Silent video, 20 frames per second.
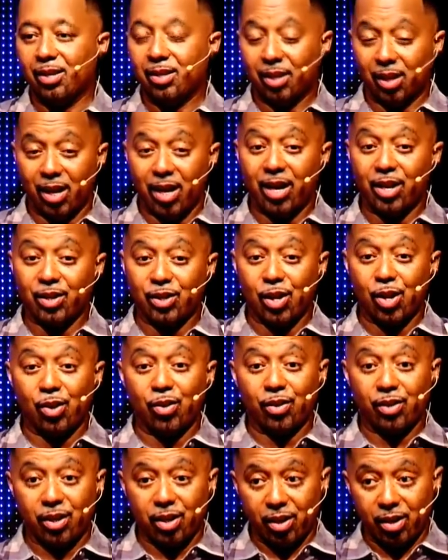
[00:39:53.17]
to let us
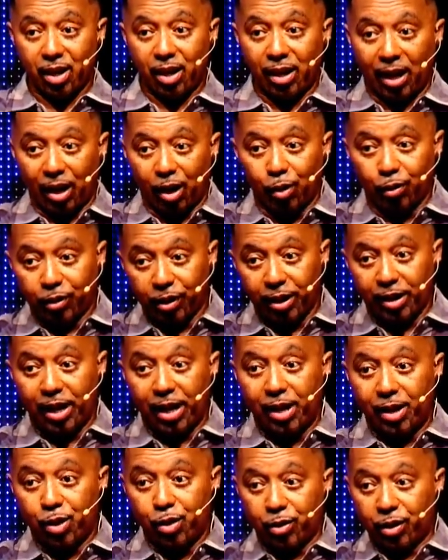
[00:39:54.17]
know that, that little thing
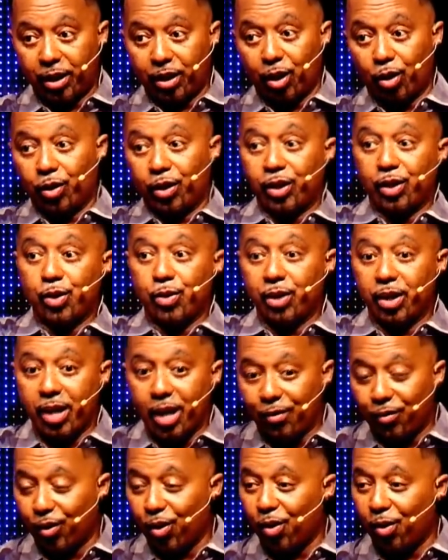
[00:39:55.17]
that you think only you and the
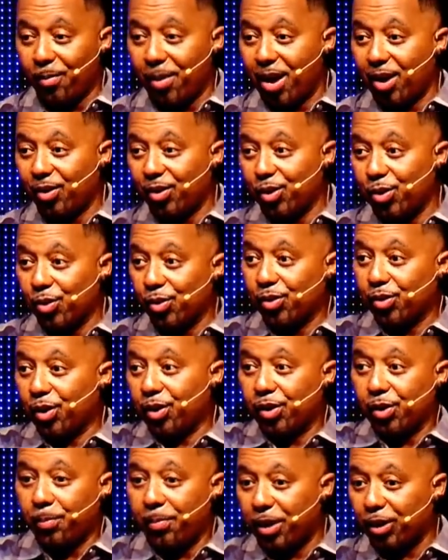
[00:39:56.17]
devil know about or you and
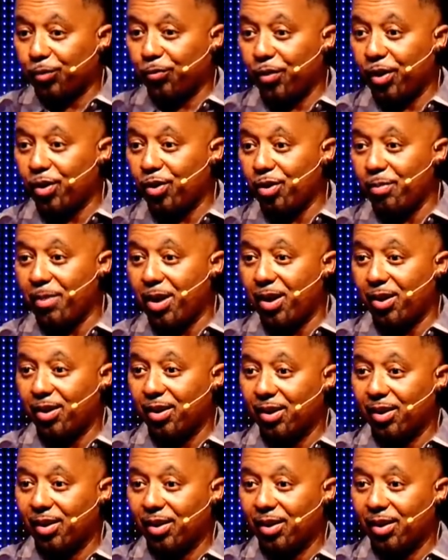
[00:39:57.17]
your best friend know about.